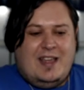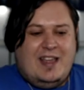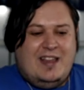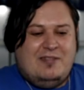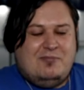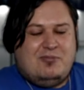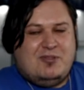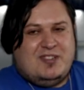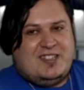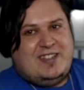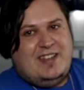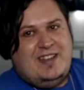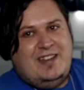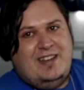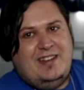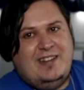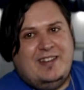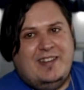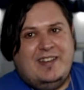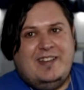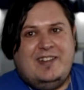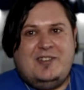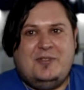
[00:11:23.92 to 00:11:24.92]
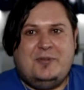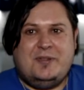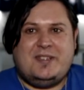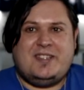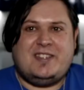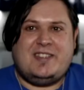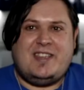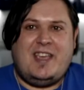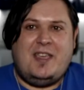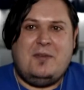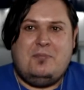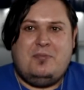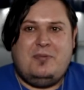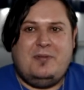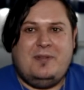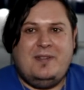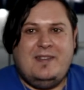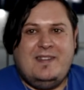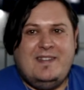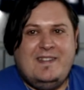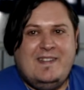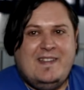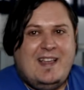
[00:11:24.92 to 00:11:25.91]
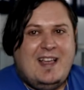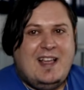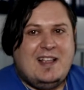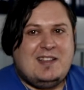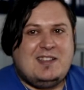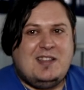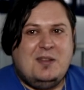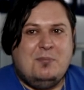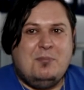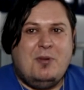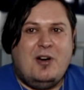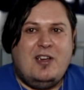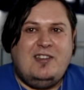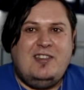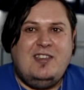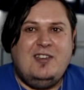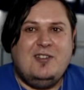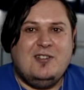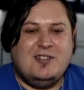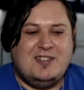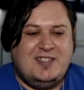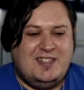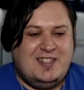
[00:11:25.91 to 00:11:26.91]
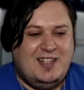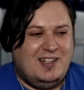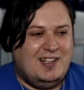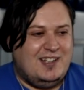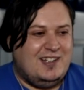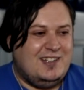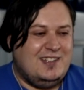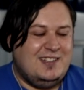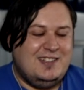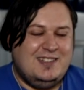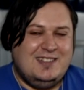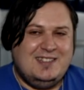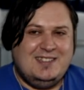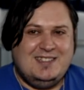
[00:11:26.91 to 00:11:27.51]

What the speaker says: and proceed to escape as the mighty Godzilla.